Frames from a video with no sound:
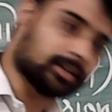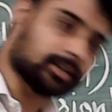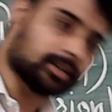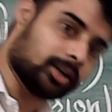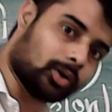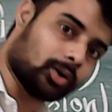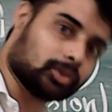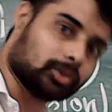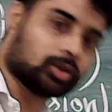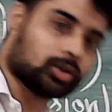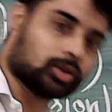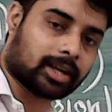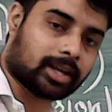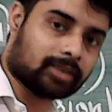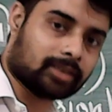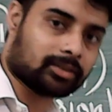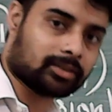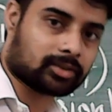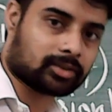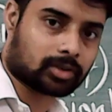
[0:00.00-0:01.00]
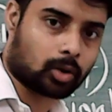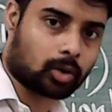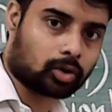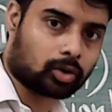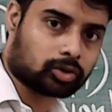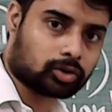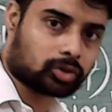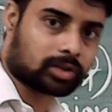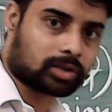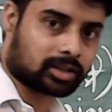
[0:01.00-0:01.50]
They also again
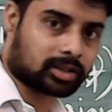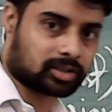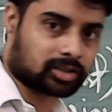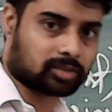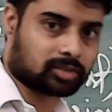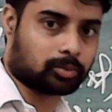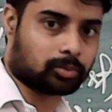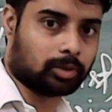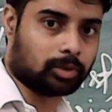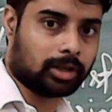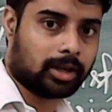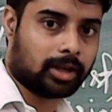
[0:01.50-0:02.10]
also successful.